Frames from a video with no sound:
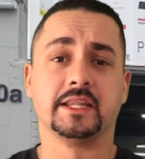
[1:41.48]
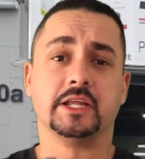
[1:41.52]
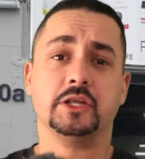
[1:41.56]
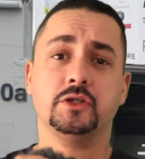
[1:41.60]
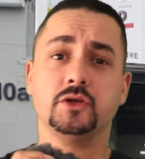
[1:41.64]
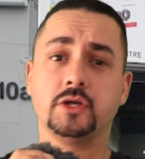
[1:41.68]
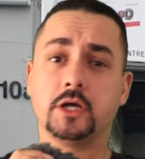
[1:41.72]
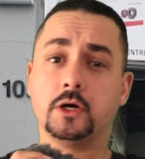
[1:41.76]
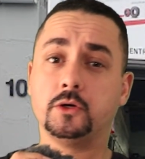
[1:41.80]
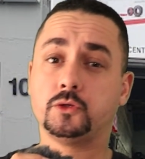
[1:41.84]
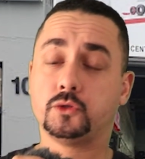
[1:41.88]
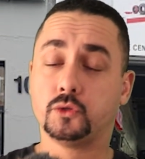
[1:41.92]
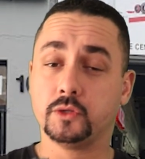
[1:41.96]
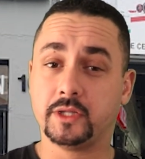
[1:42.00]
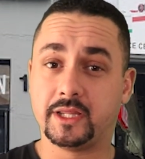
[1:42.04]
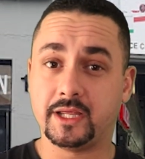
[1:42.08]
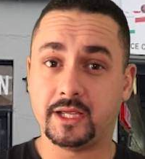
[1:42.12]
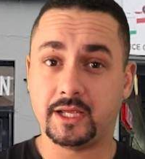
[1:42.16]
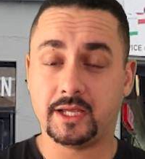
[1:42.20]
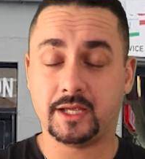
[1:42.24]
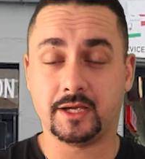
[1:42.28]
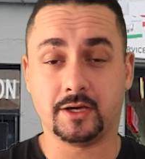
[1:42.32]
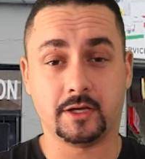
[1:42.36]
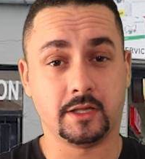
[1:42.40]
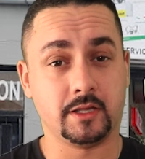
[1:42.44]
Then you go to
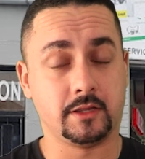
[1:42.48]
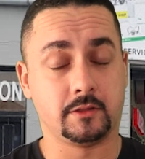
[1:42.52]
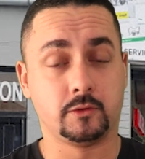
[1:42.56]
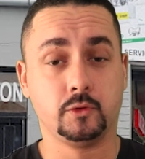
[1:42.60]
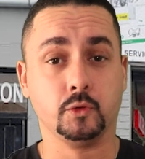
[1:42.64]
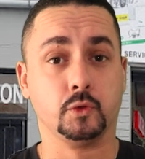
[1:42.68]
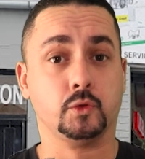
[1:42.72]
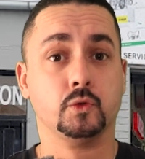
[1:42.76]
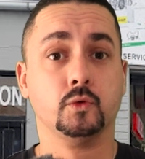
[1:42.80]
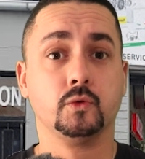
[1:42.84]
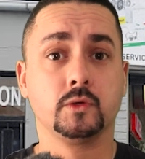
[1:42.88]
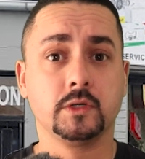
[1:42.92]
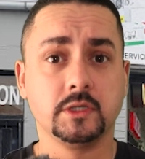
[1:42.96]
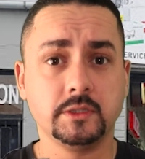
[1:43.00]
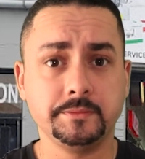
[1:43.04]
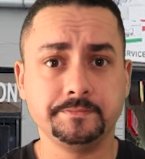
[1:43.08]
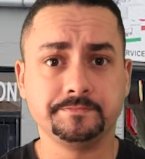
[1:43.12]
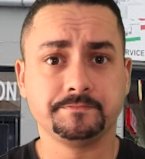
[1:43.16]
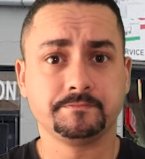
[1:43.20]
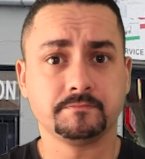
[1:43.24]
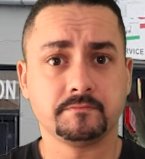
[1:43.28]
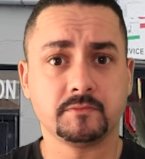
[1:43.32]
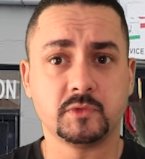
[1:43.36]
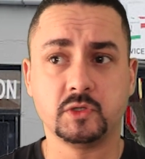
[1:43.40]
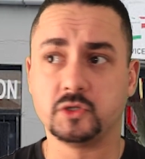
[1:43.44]
the to Google
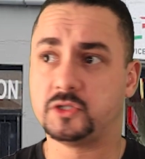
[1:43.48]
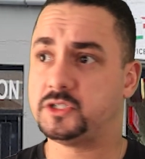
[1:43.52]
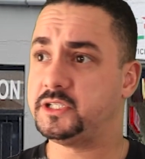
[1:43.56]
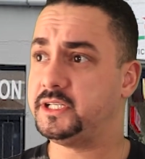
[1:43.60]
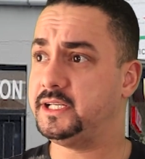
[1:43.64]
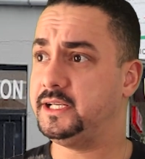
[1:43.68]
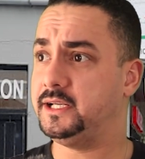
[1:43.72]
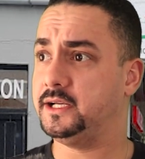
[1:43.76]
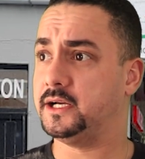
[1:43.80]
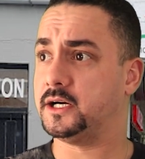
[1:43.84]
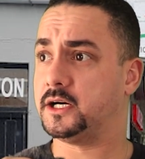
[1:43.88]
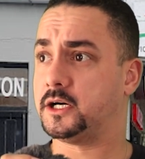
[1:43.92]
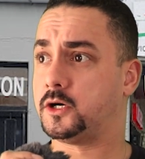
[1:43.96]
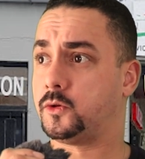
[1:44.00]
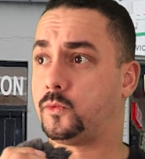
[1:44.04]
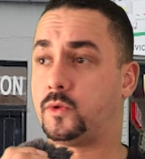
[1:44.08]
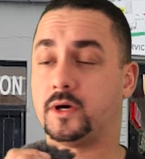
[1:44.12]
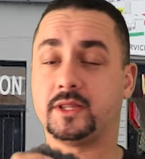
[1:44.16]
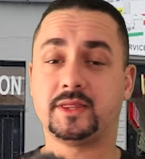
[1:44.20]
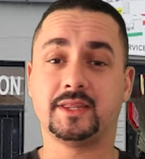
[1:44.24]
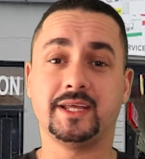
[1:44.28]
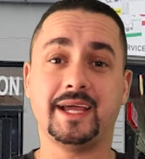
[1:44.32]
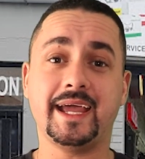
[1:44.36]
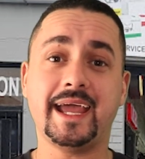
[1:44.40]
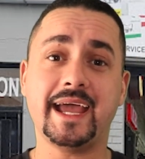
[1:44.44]
to see uh,
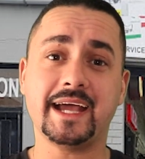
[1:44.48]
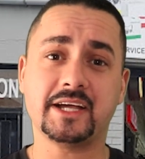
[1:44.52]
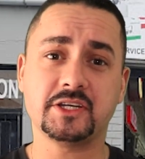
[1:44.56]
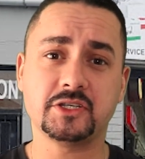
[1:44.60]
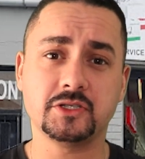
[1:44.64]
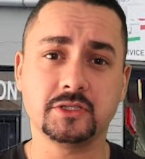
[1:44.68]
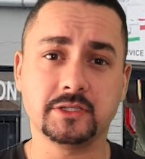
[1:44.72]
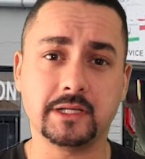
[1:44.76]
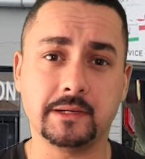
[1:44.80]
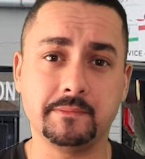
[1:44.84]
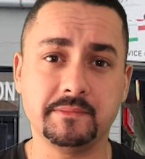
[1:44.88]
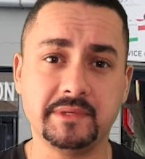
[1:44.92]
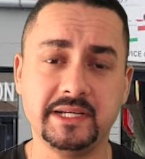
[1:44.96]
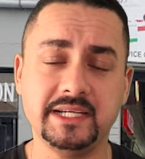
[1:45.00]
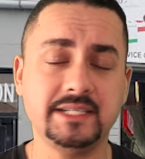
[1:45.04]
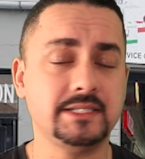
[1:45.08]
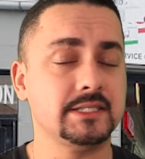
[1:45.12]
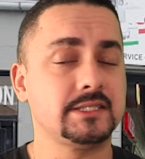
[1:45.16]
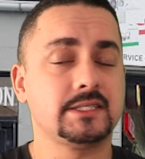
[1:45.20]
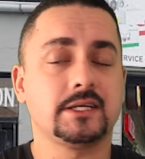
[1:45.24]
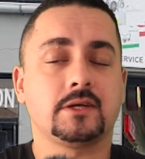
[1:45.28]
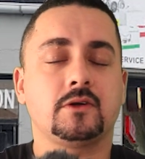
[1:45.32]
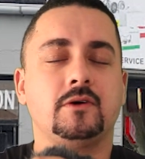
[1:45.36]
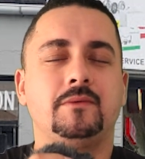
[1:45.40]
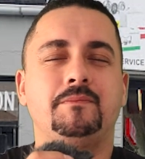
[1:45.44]
what the actual number is.
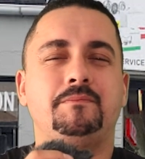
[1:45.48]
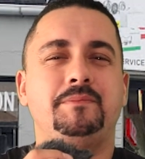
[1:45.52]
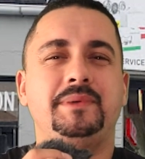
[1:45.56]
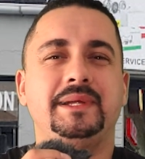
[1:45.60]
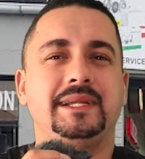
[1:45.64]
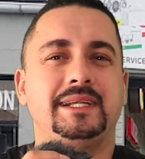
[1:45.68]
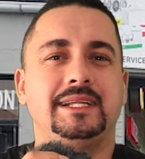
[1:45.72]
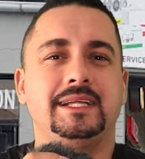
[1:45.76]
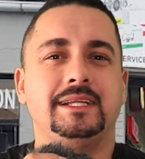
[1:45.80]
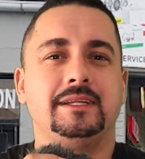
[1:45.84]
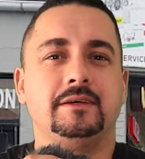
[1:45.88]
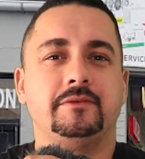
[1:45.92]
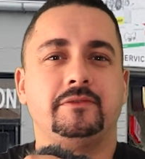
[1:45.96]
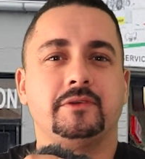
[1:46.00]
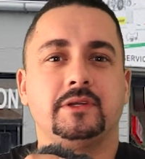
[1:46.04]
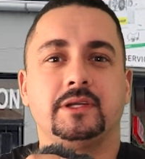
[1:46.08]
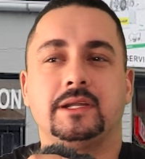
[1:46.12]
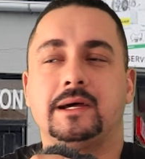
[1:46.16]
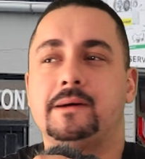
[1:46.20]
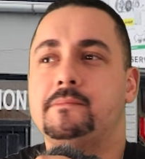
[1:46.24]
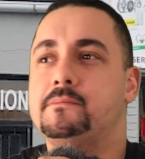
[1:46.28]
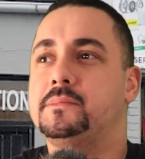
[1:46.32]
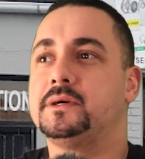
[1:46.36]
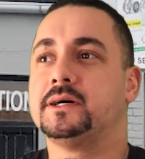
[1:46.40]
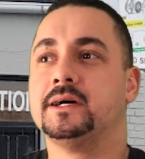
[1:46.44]
It's a completely different
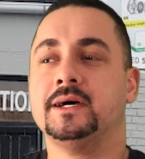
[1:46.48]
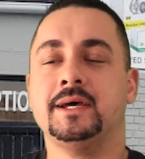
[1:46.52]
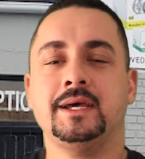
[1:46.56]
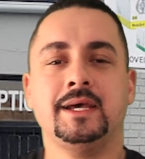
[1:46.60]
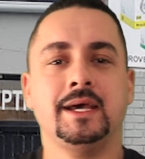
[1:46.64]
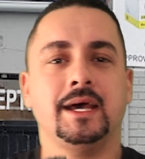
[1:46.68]
number.